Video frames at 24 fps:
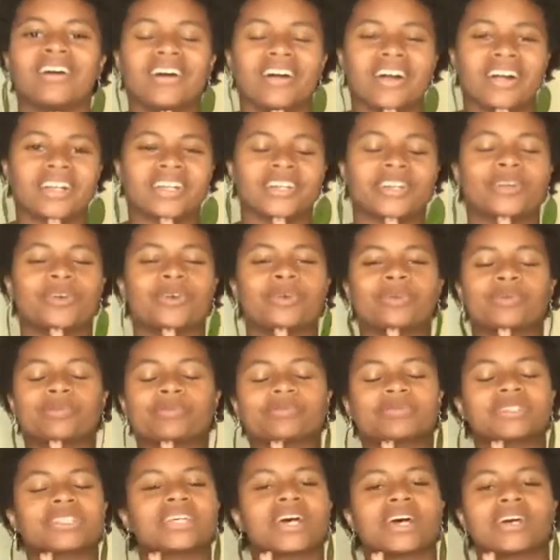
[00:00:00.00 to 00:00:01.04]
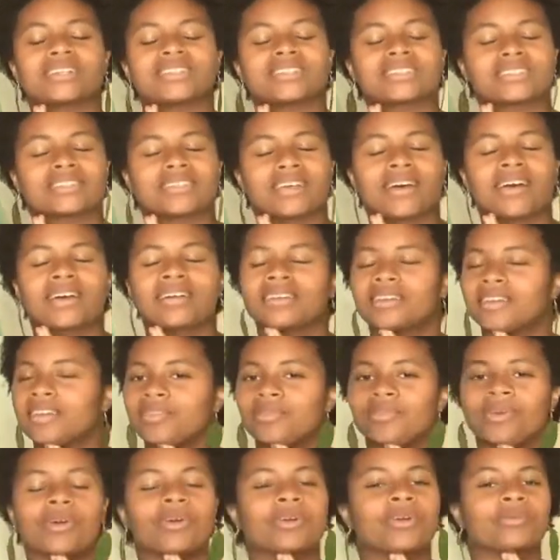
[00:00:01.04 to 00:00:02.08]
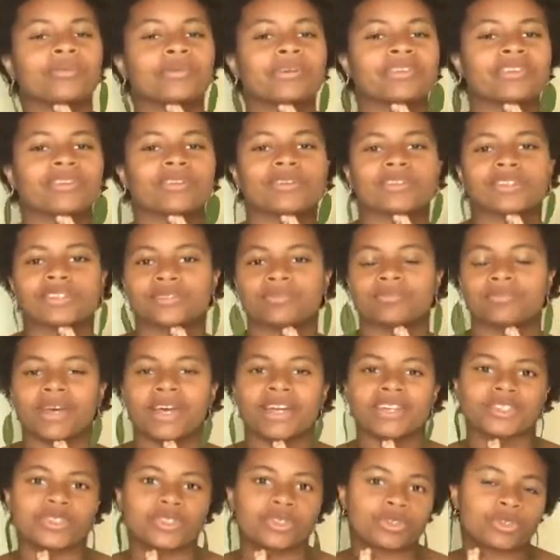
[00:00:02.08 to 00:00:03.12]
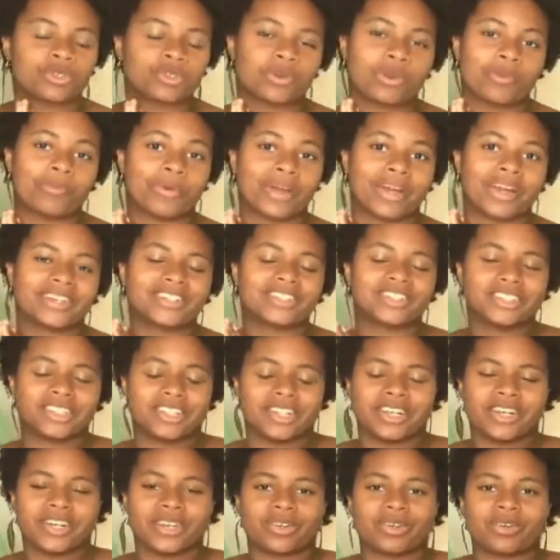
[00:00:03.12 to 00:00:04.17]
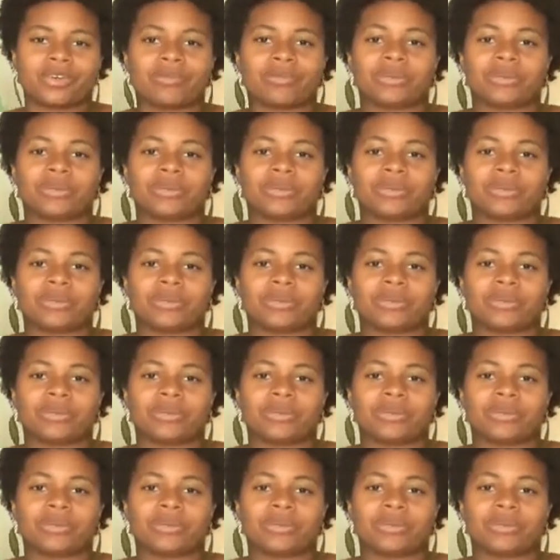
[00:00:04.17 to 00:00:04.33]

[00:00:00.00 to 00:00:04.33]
Hariom Tatsat. Welcome everyone back to my channel.